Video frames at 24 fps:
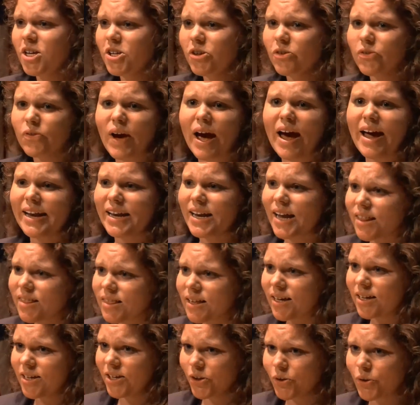you've got
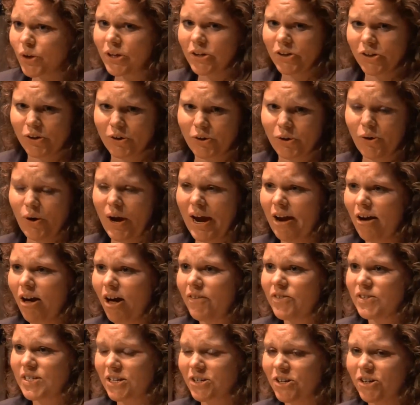nothing you can do, and
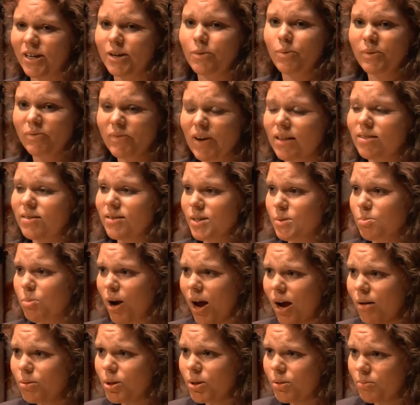all of a sudden you're like, we've got this
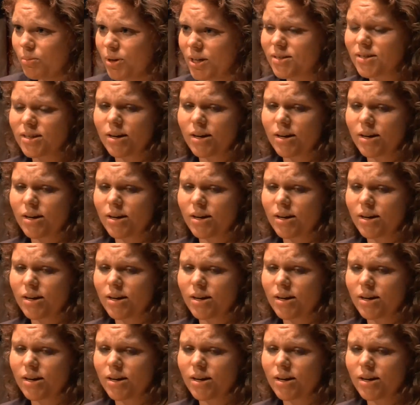problem,